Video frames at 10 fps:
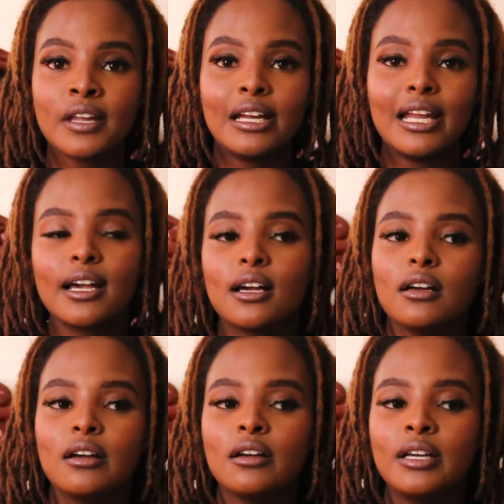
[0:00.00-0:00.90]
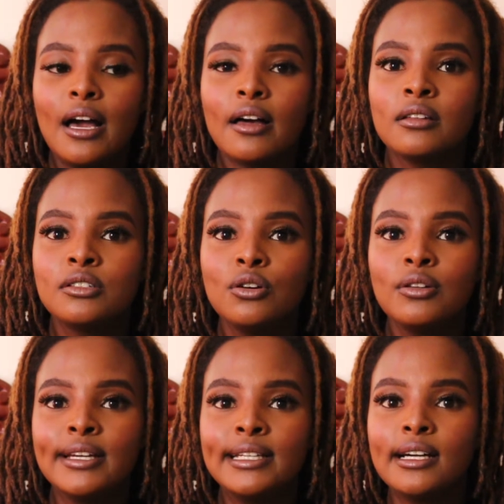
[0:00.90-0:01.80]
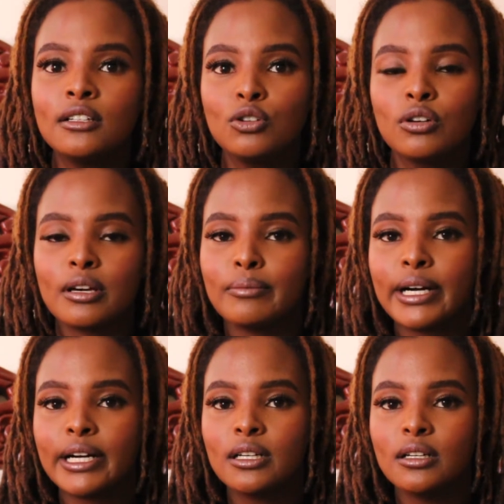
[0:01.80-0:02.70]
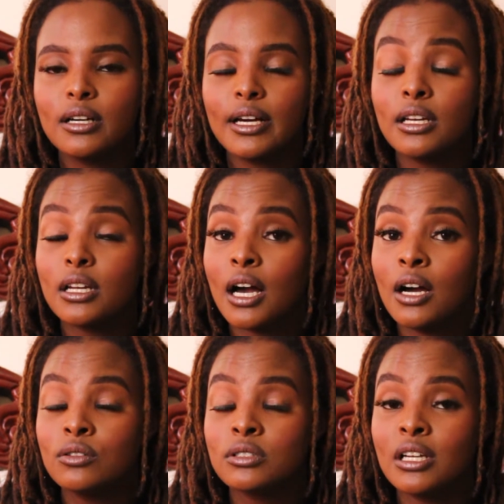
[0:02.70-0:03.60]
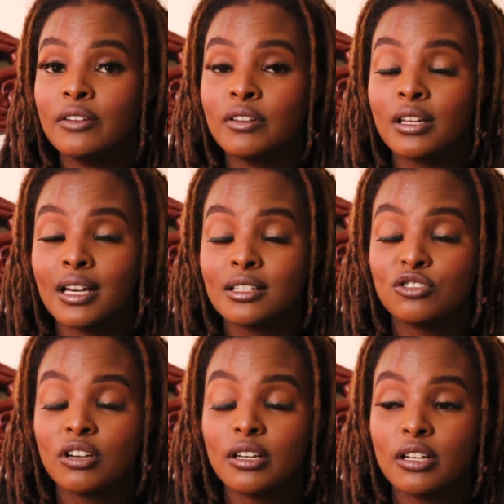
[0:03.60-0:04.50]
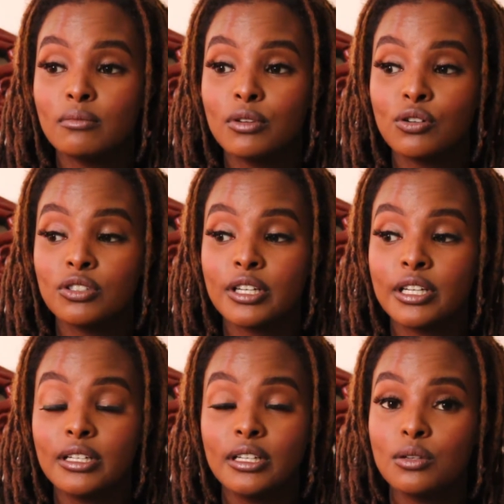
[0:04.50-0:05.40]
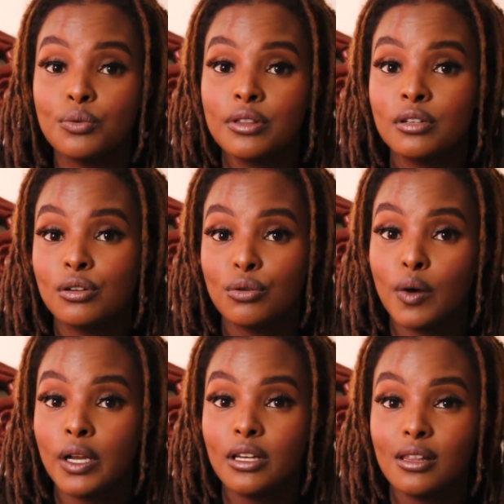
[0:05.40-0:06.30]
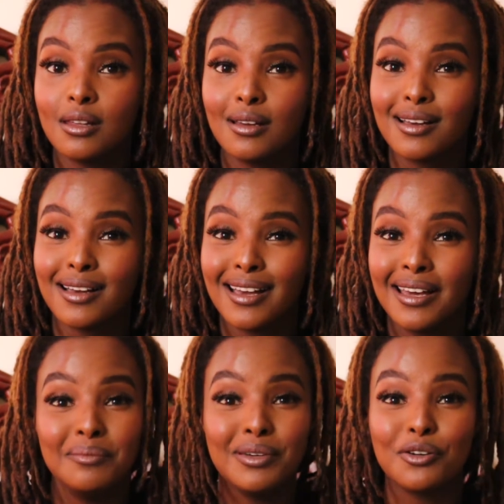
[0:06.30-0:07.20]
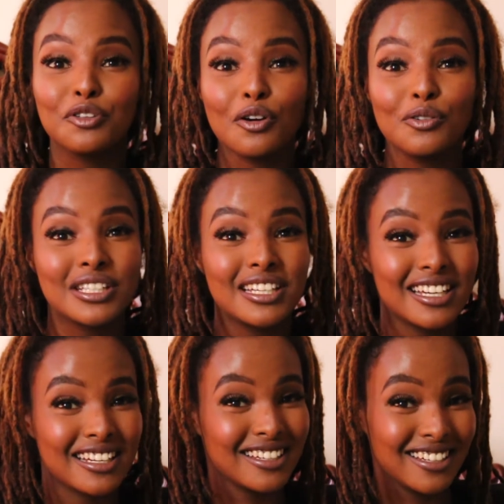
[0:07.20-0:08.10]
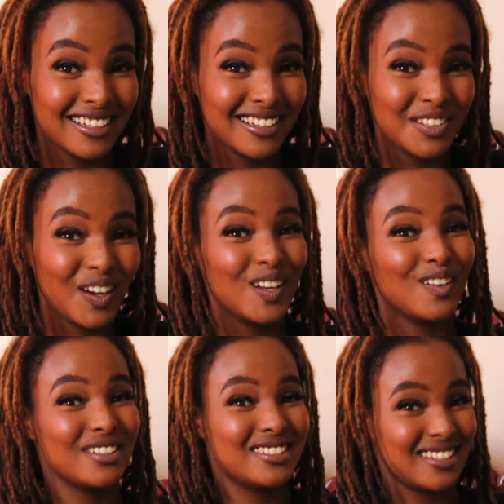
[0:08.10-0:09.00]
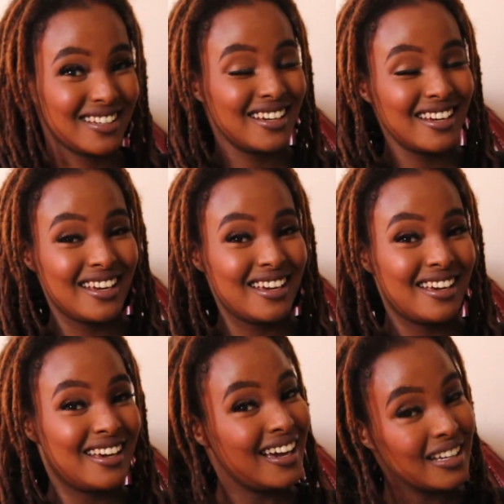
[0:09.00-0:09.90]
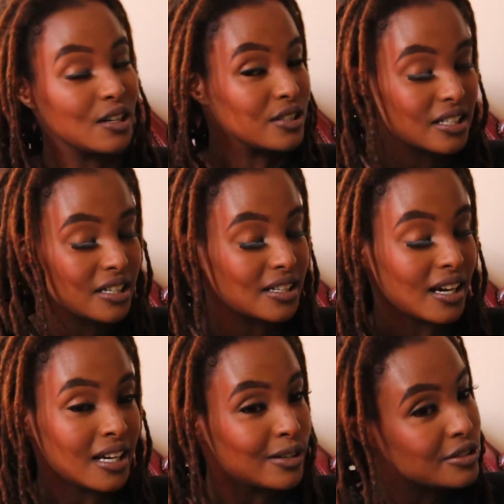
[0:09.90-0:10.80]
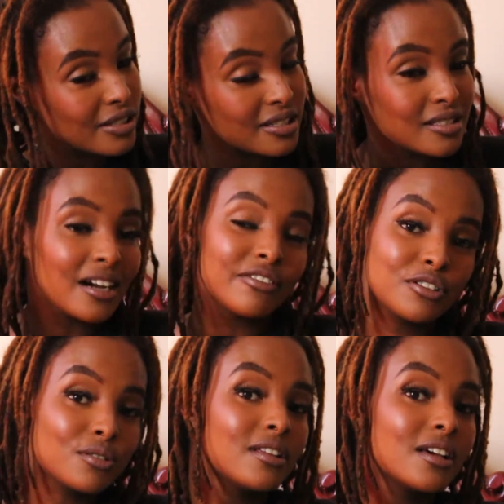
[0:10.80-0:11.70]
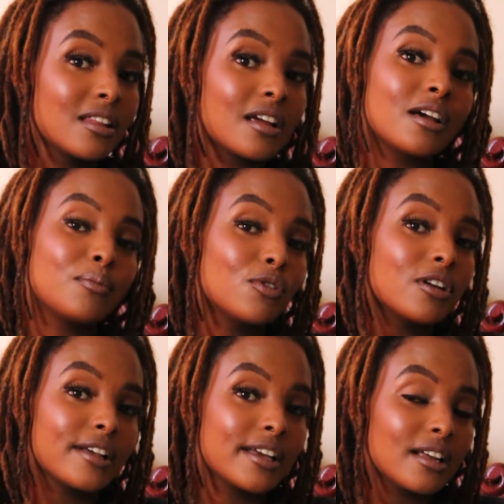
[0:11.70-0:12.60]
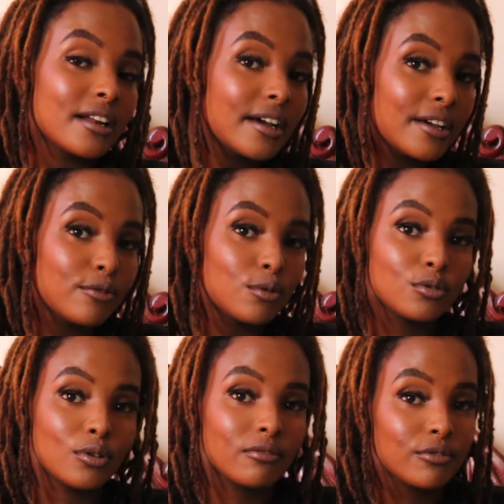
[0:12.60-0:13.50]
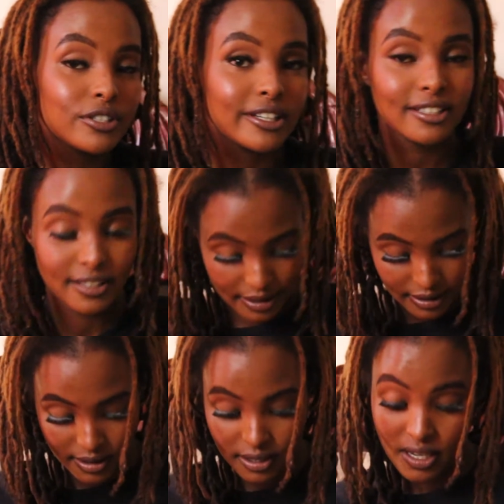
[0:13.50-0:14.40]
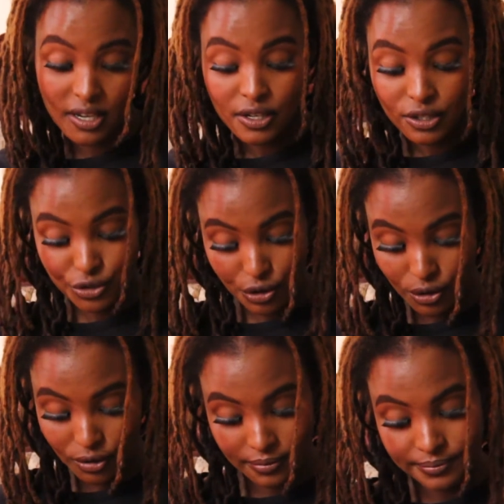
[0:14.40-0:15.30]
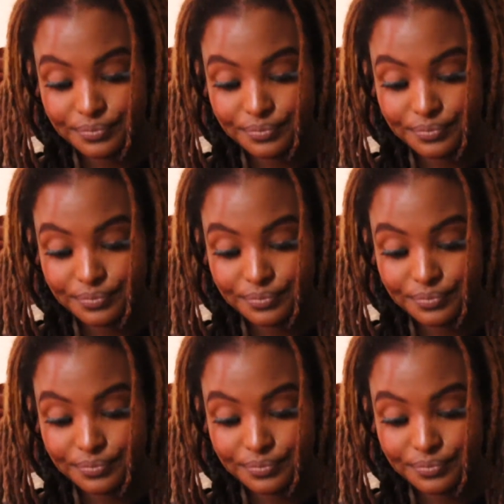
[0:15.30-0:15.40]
like, yeah. So then the guy took the bag, and I was left there stranded because he didn't withdraw anything, and because I was greedy, so I lost stuff to think that I'm gonna get an iPhone 12, which I didn't. So